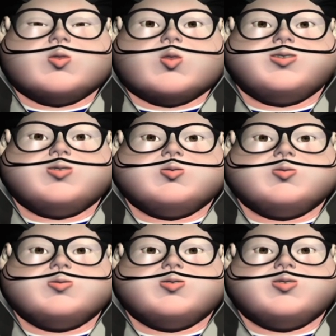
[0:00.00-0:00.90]

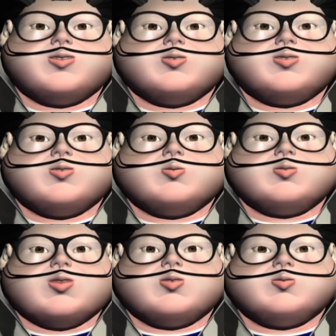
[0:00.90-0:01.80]
minus the easting
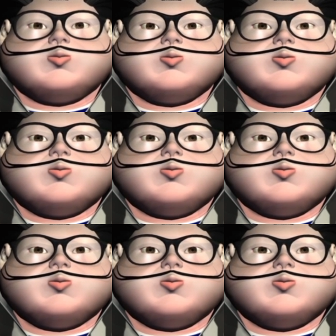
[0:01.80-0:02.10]
of A.